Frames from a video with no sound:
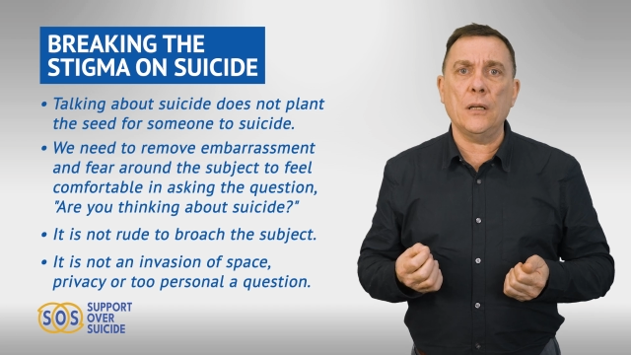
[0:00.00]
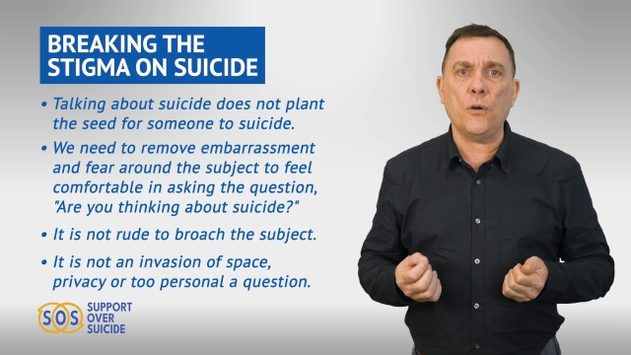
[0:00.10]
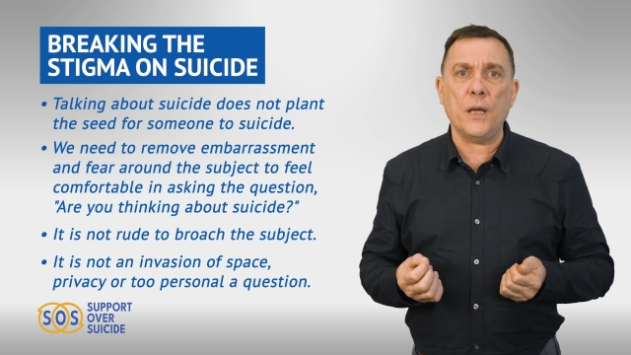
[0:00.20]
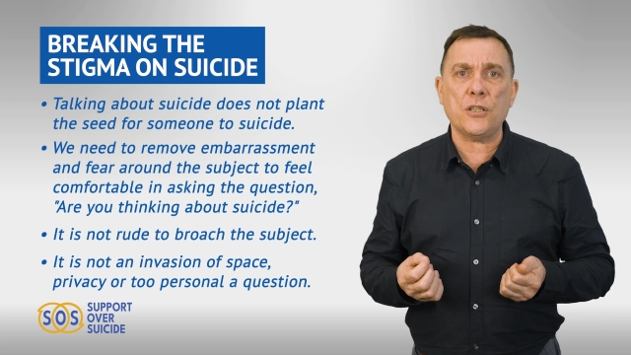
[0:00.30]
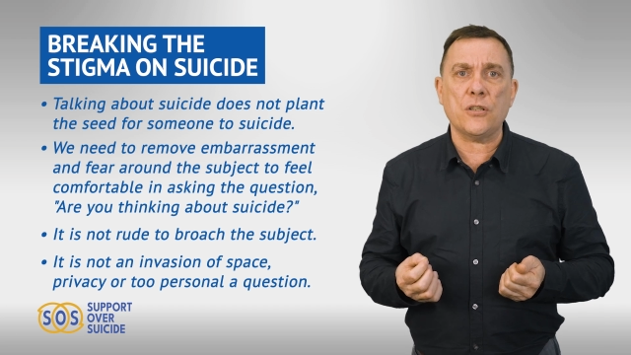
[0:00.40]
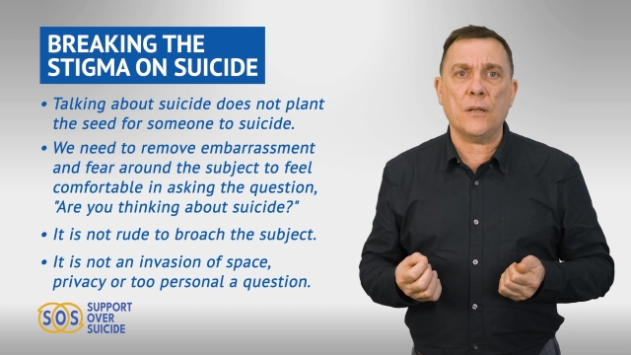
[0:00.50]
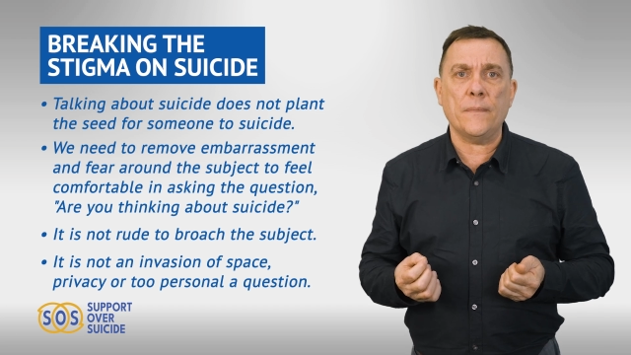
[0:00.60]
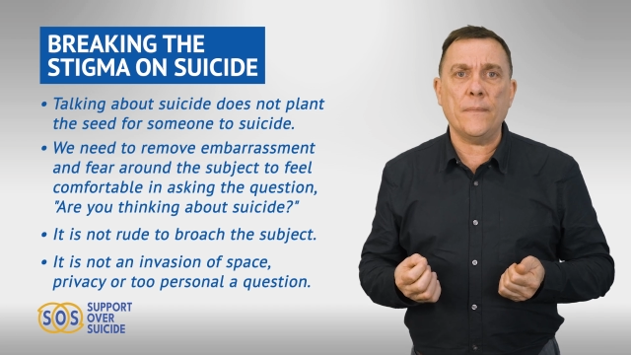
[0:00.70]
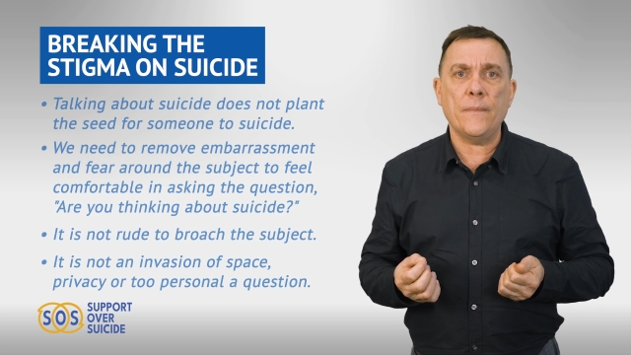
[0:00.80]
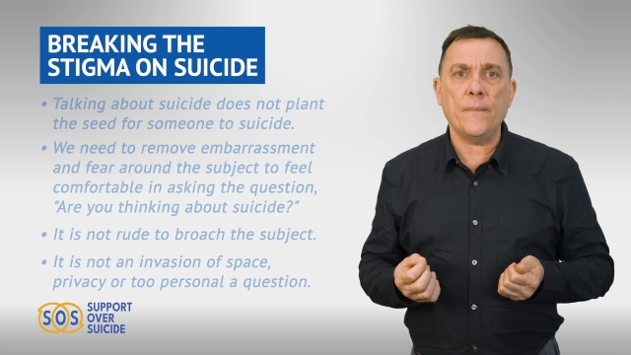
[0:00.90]
a question.
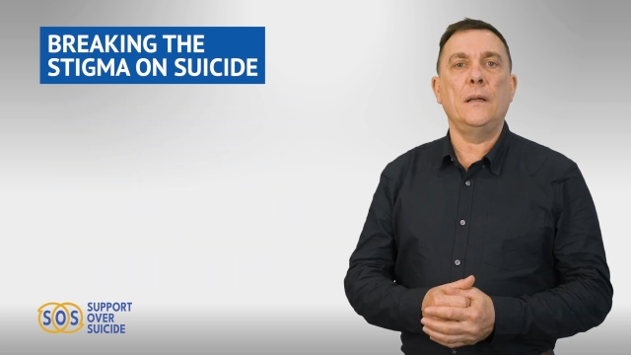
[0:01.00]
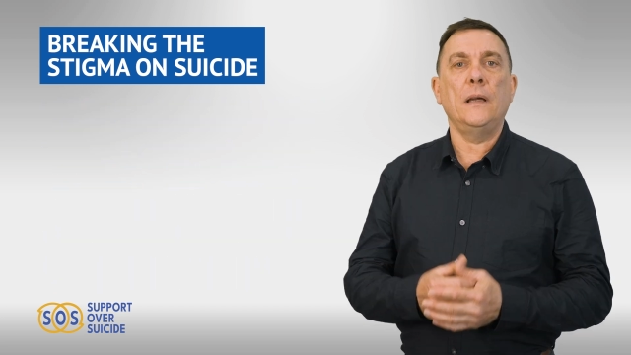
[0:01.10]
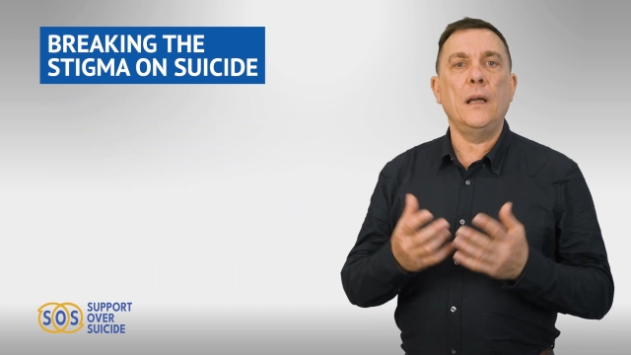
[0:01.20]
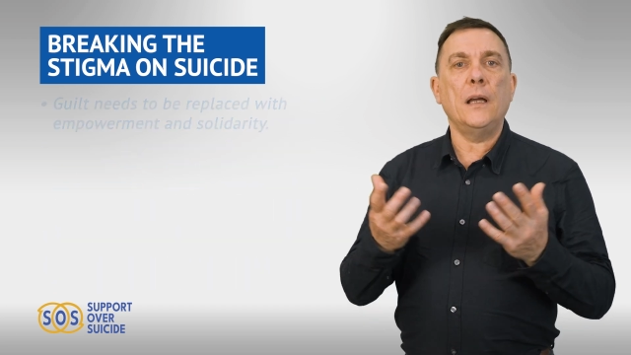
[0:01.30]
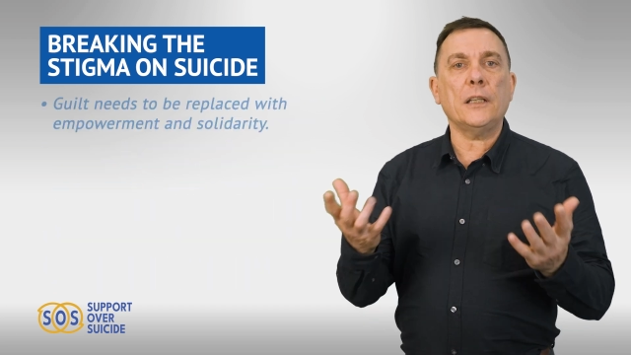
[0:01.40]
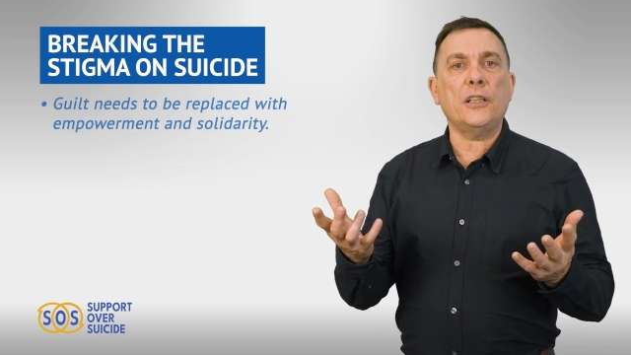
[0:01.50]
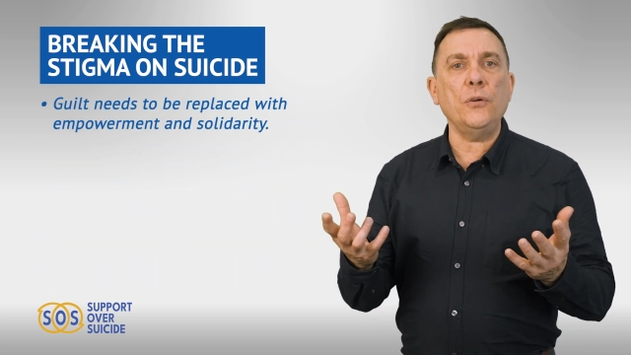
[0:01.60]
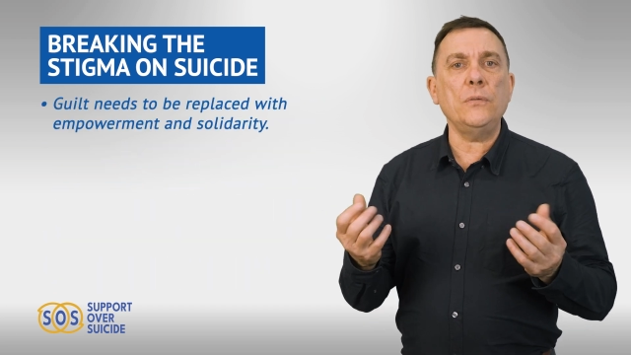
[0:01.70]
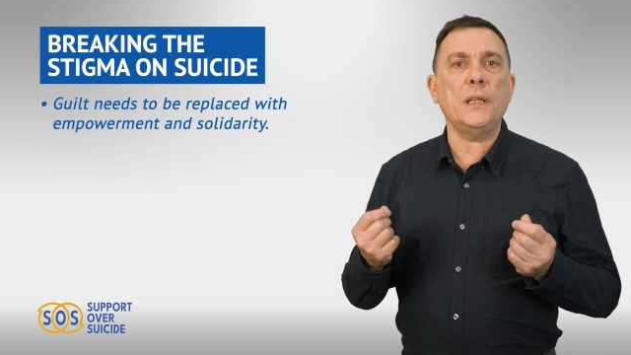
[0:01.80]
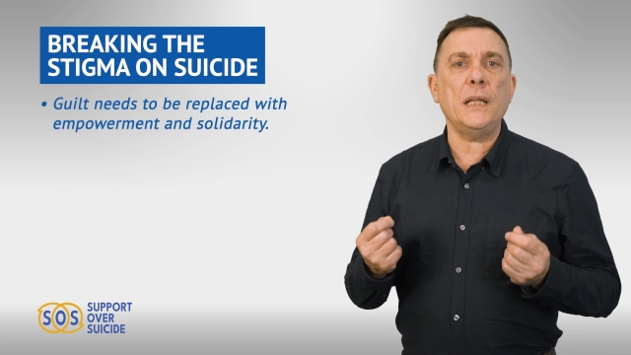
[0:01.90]

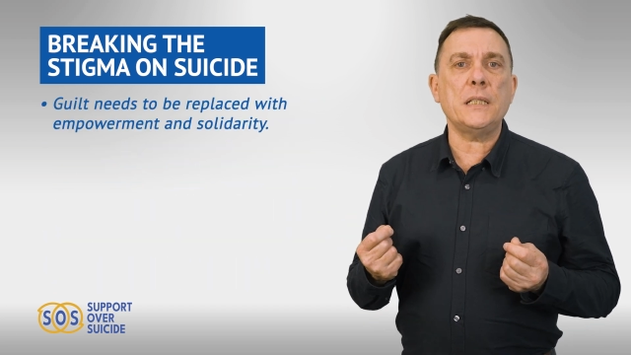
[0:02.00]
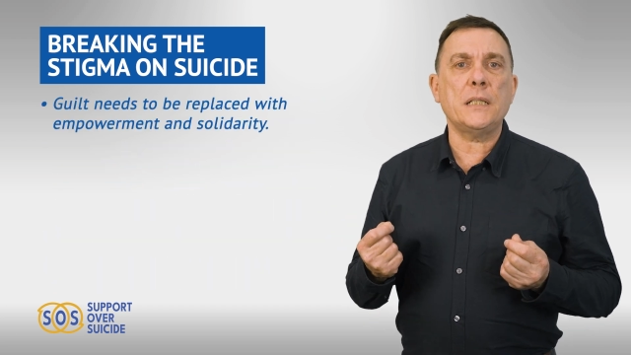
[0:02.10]
Guilt needs